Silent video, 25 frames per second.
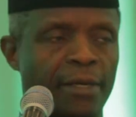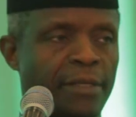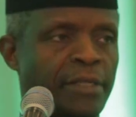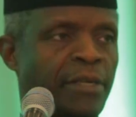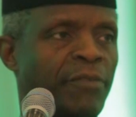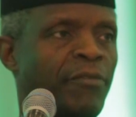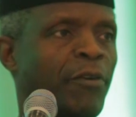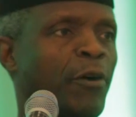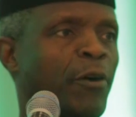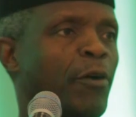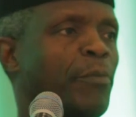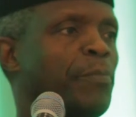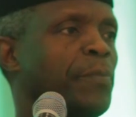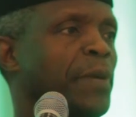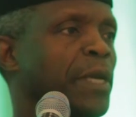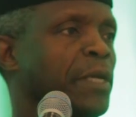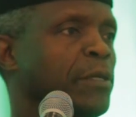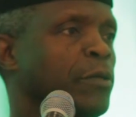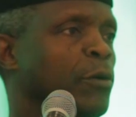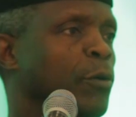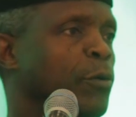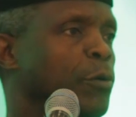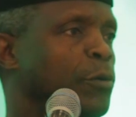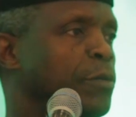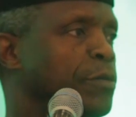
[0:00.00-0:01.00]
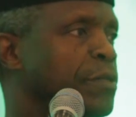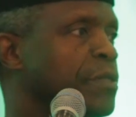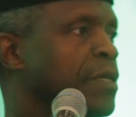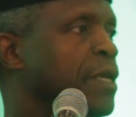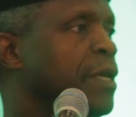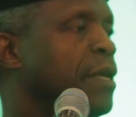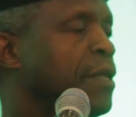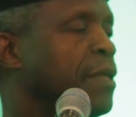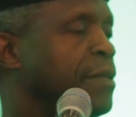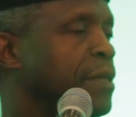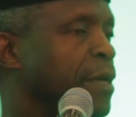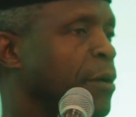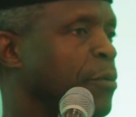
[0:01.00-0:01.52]
development goals
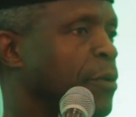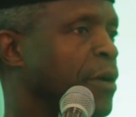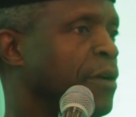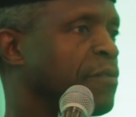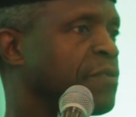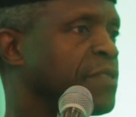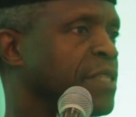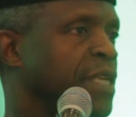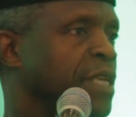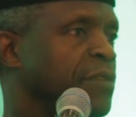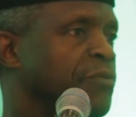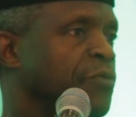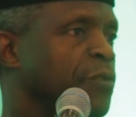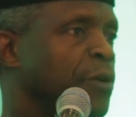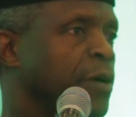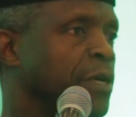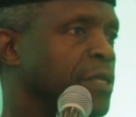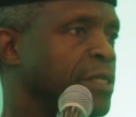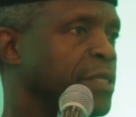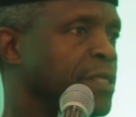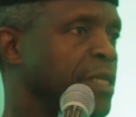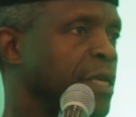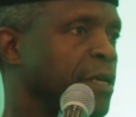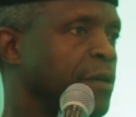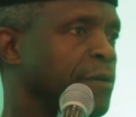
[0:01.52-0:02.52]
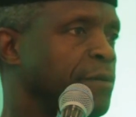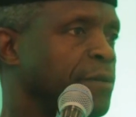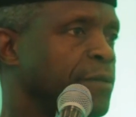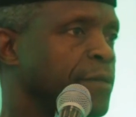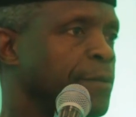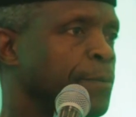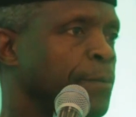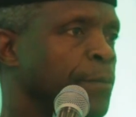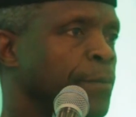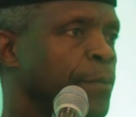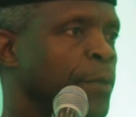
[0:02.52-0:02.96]
that we have set for ourselves.